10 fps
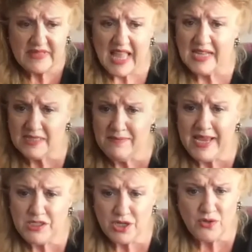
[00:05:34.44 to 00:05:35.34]
as a
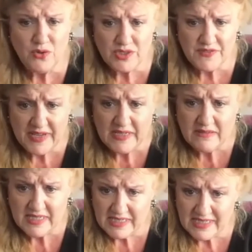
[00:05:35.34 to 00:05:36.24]
major cause of
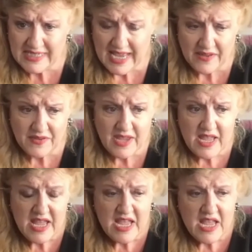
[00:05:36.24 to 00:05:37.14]
illness and death.
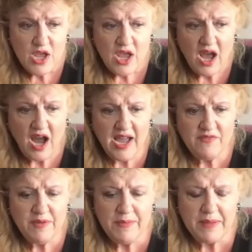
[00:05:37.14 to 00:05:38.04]
I
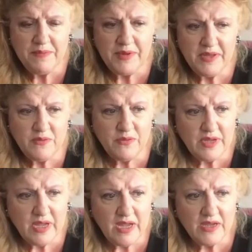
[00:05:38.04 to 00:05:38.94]
remember,
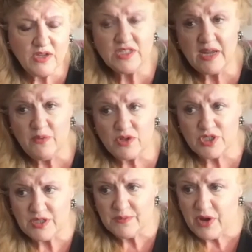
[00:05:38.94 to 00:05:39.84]
because I
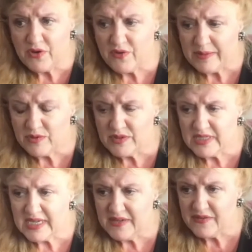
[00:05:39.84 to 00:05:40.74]
watched the program on
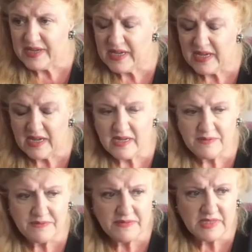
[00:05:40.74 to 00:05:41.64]
TV,
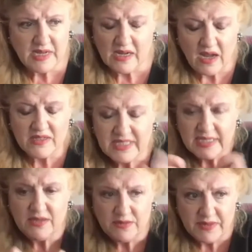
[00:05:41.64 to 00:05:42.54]
I
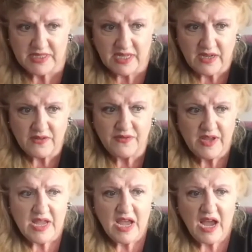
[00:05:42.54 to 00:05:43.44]
steeled myself.
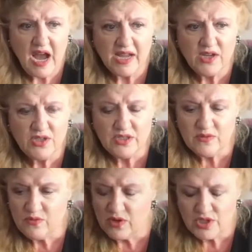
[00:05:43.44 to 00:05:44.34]
I couldn't
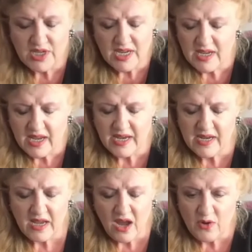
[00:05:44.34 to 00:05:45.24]
watch it in
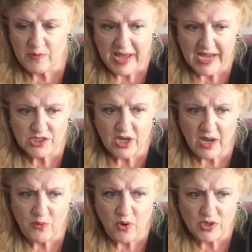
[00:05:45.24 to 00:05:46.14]
a whole batch. I
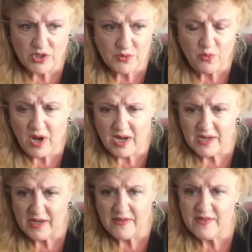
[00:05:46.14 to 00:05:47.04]
watched
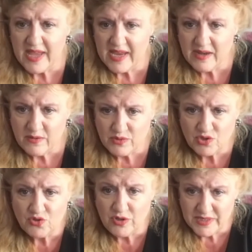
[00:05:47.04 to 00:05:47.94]
one and then was
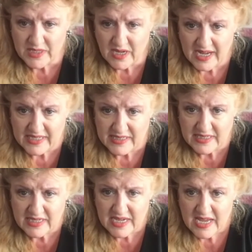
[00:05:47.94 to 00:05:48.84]

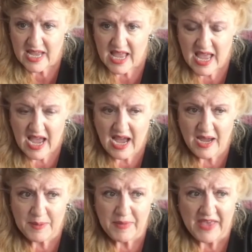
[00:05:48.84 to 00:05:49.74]
traumatized,
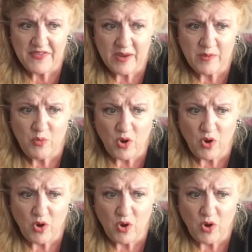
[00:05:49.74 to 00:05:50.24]
and then